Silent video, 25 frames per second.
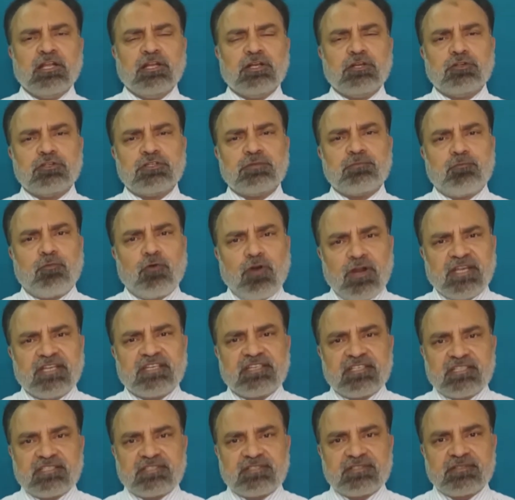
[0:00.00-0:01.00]
Now the
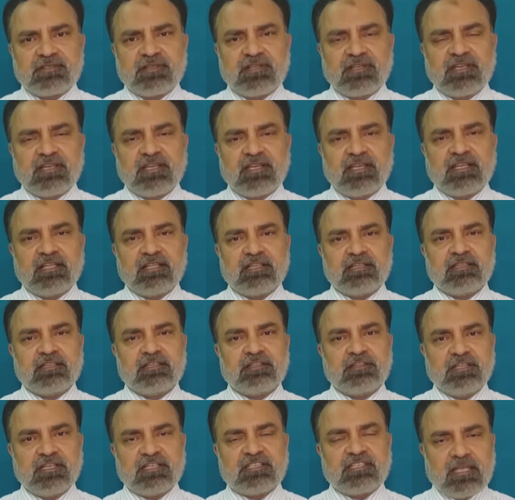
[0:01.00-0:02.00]
point is
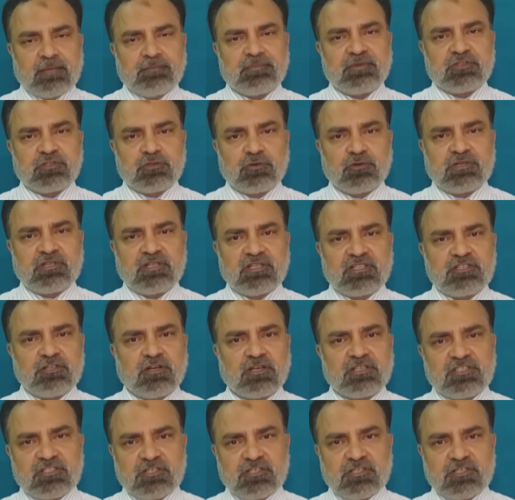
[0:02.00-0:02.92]
that this episode does not